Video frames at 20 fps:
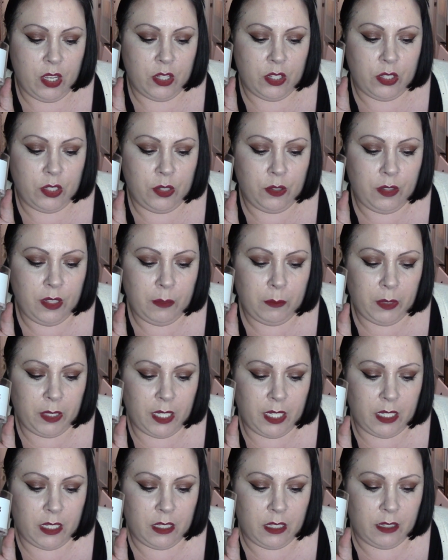soothing
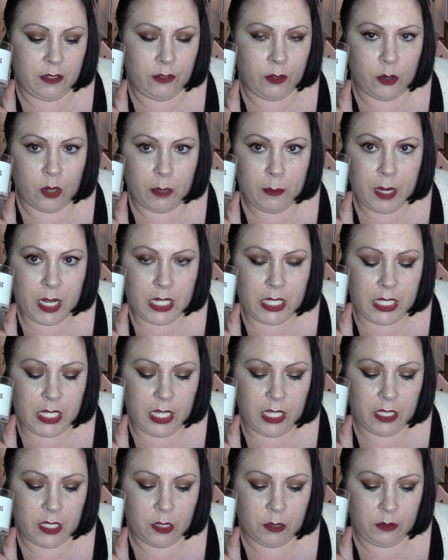blend of gourmand
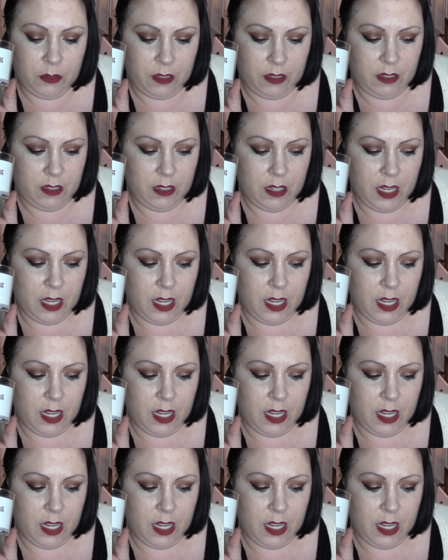tea notes.